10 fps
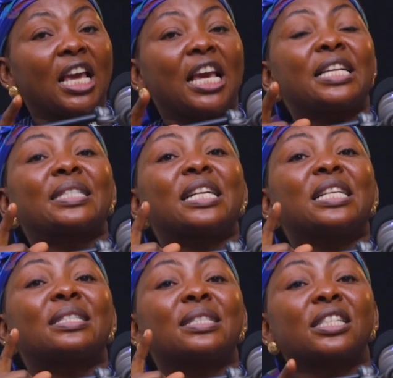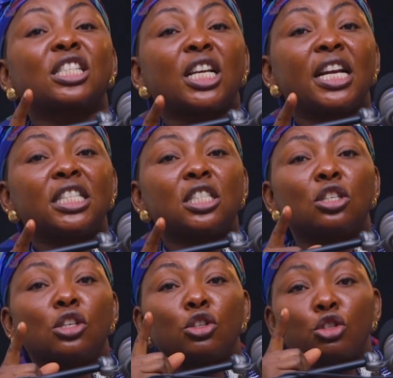It's a decision
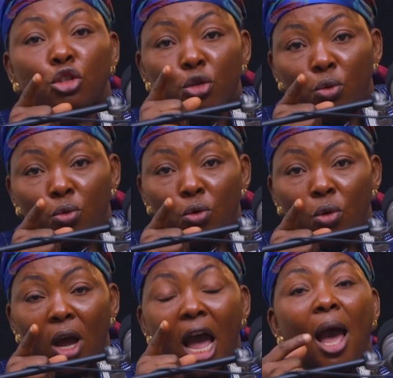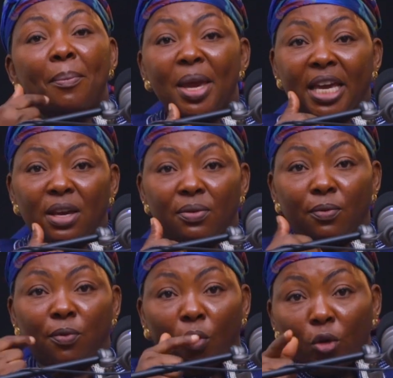you are making
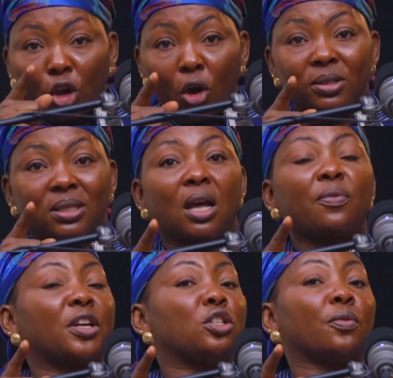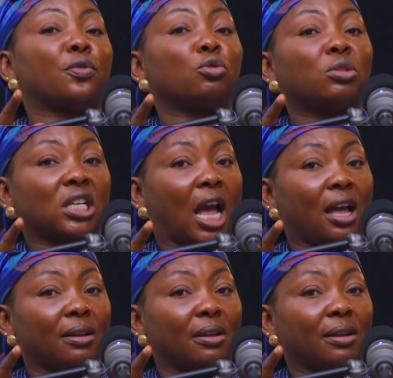for yourself and your future.